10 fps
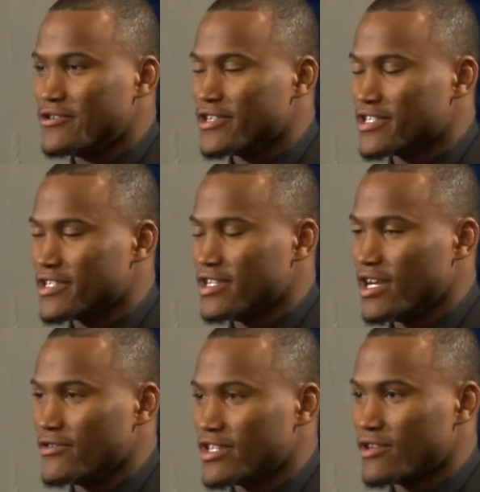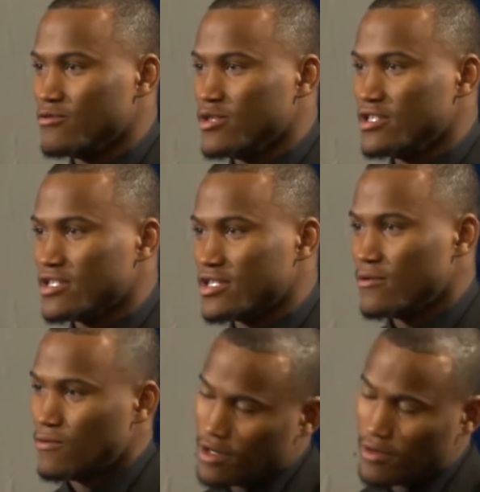chomping at the bit. It has
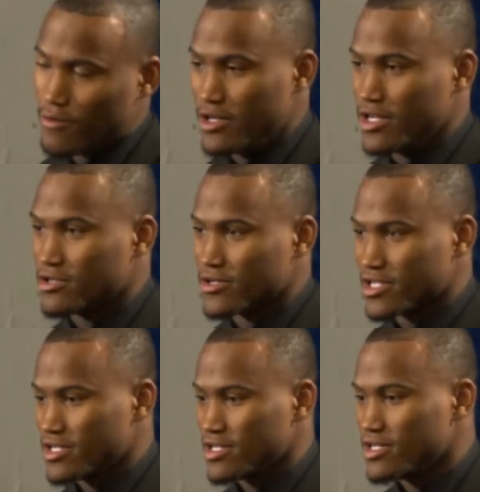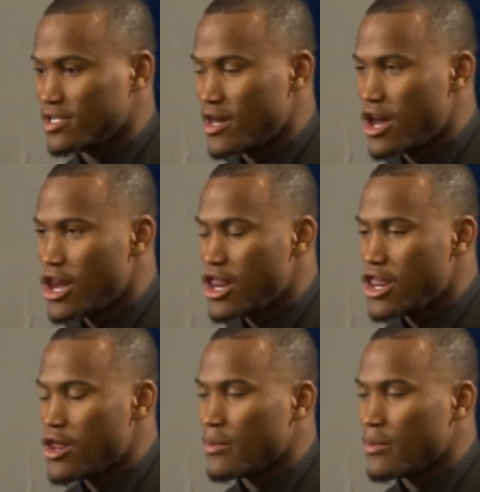been so long since you know, me or